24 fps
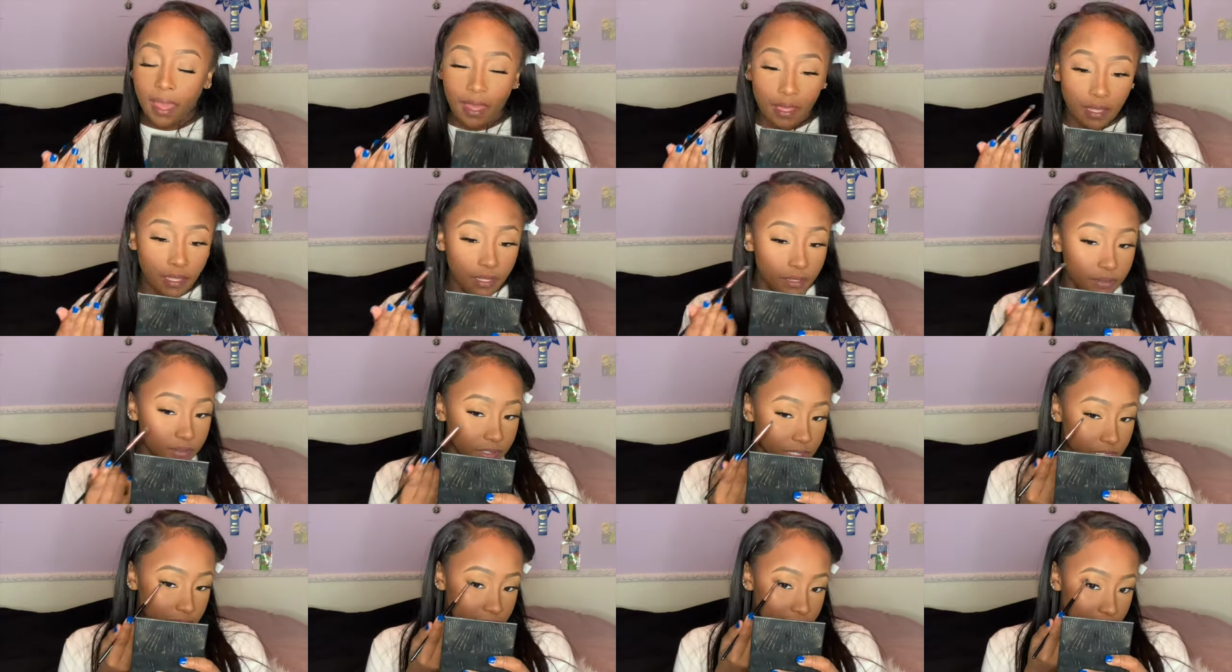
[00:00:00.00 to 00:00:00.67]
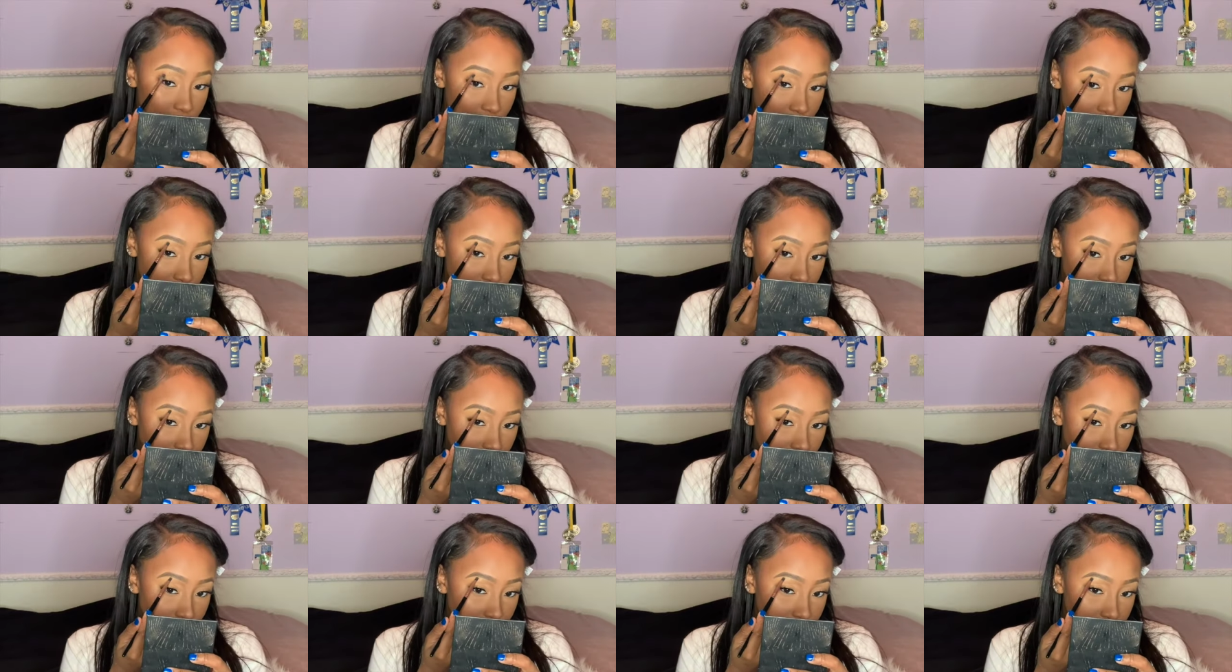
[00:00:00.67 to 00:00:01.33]
use it to
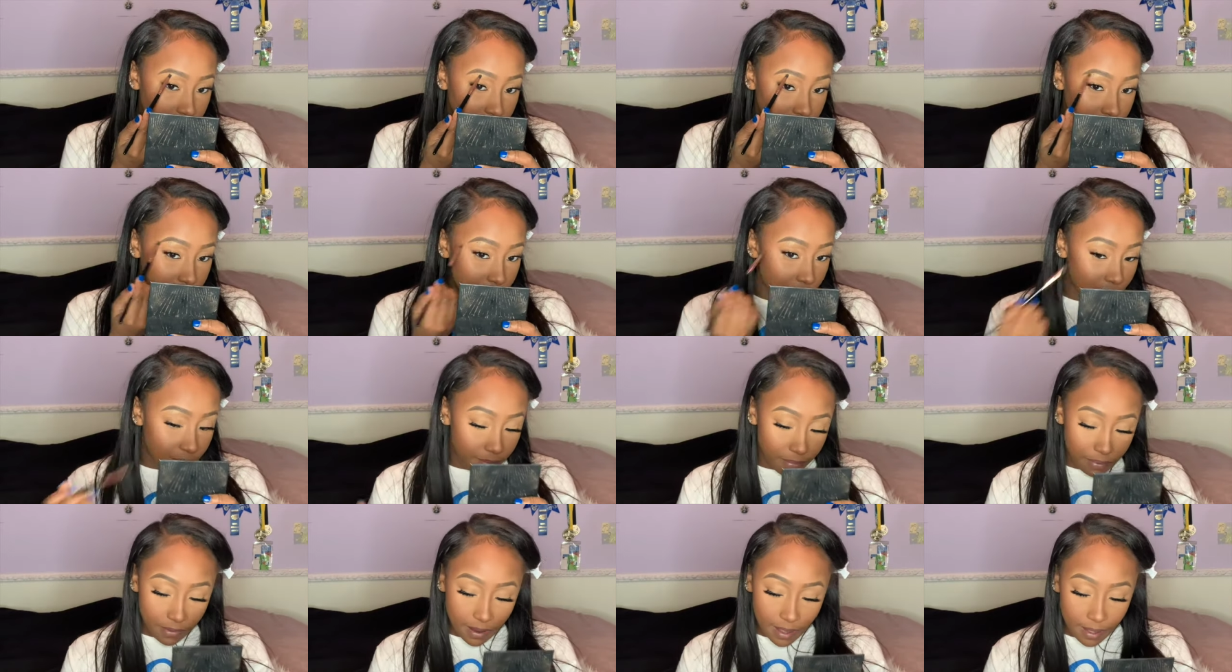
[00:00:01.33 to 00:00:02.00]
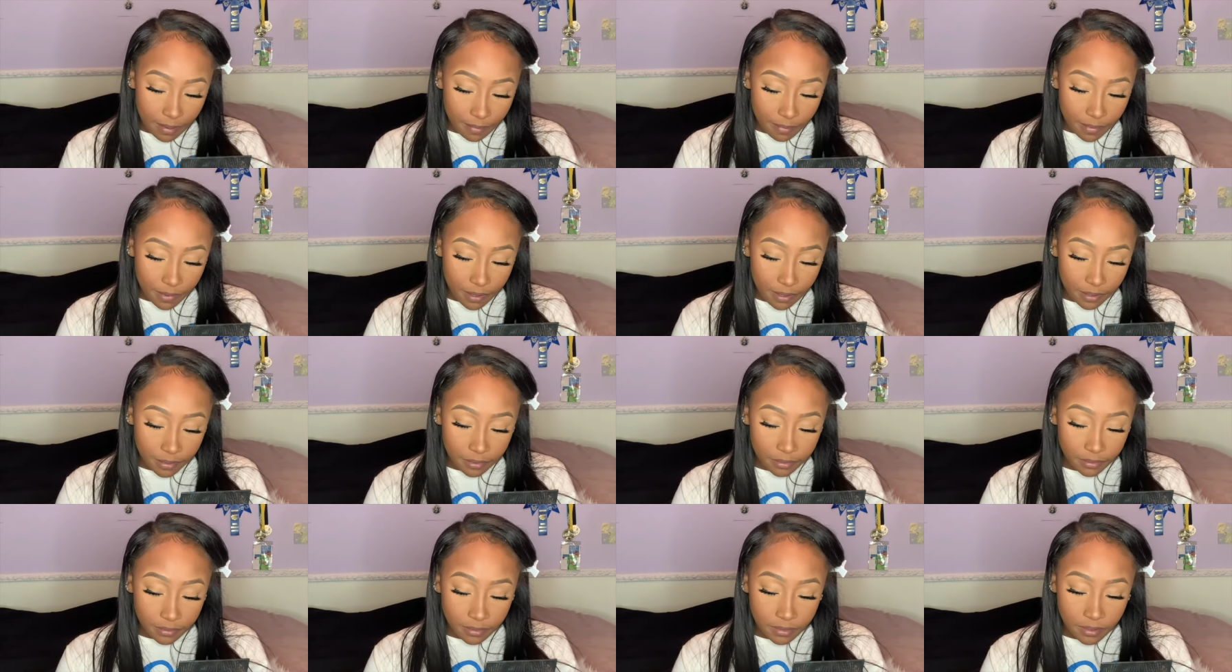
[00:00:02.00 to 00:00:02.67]
highlight under my brow
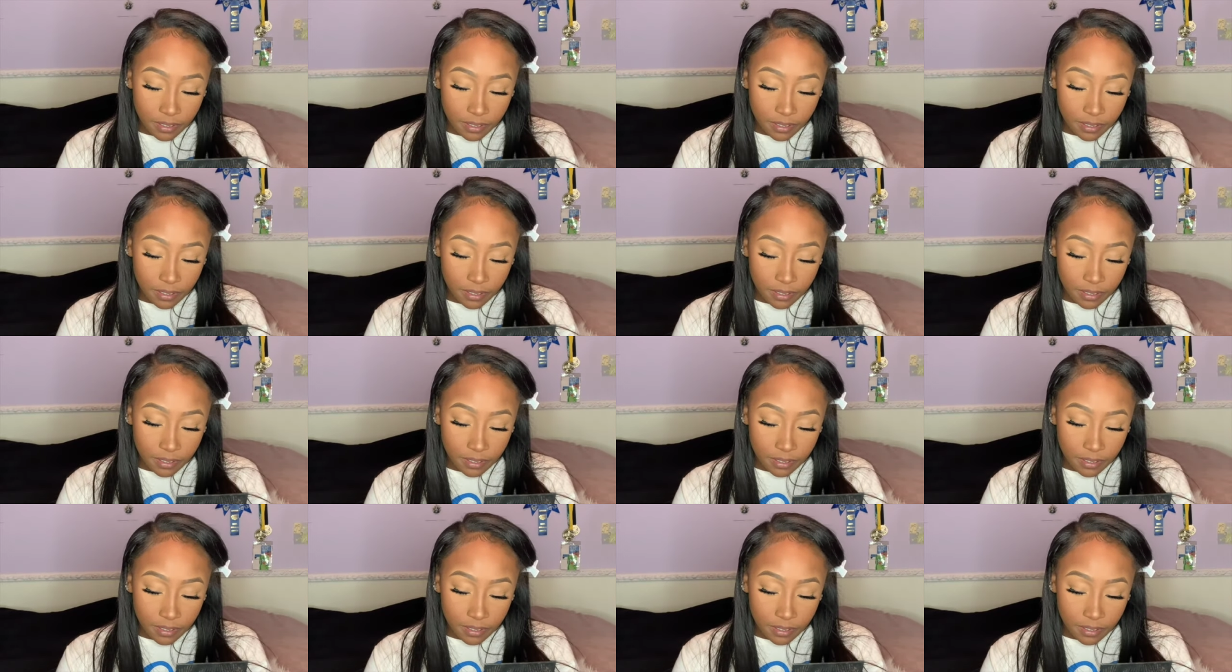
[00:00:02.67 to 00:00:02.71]
bone.